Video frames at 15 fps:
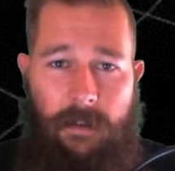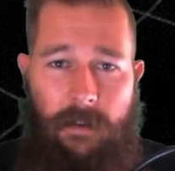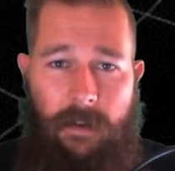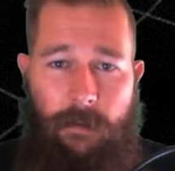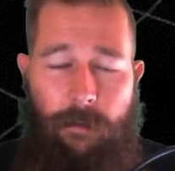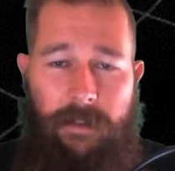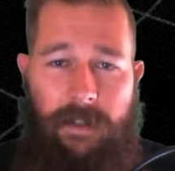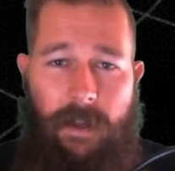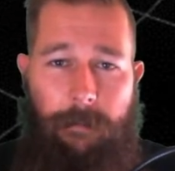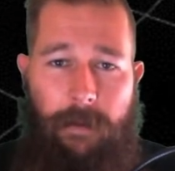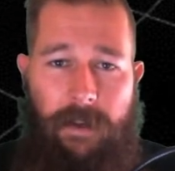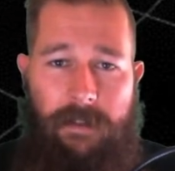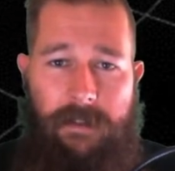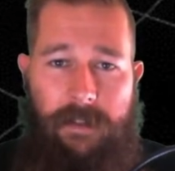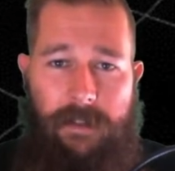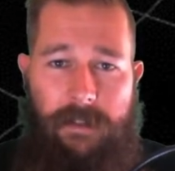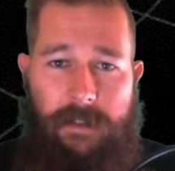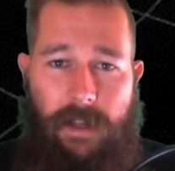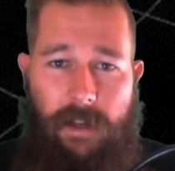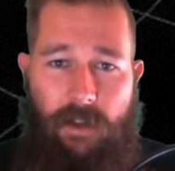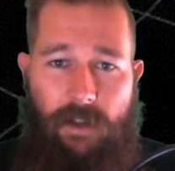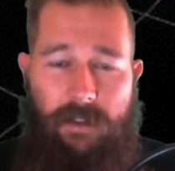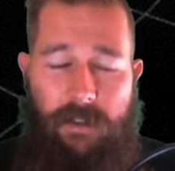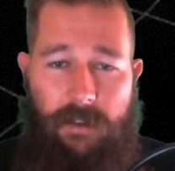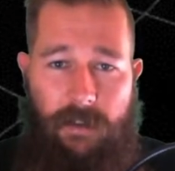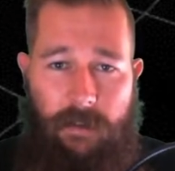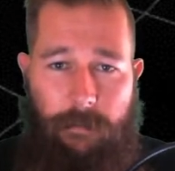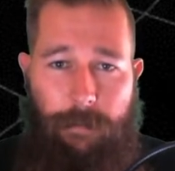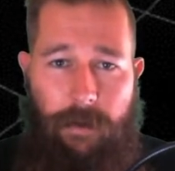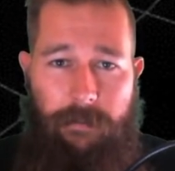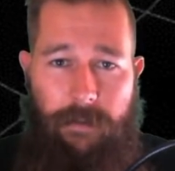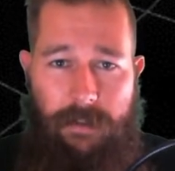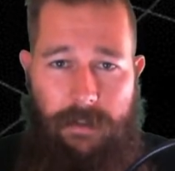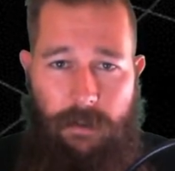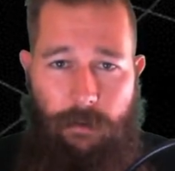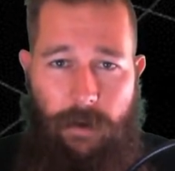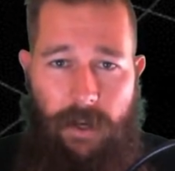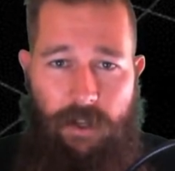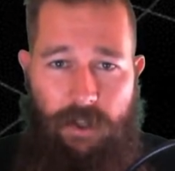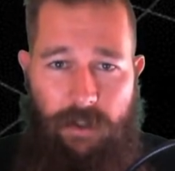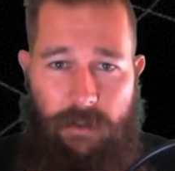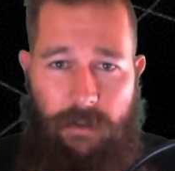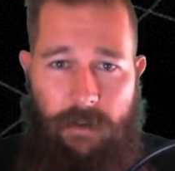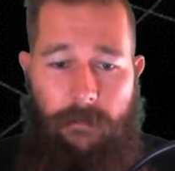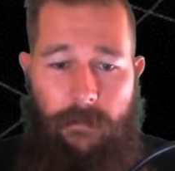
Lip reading: And what that means is that using the previous equation,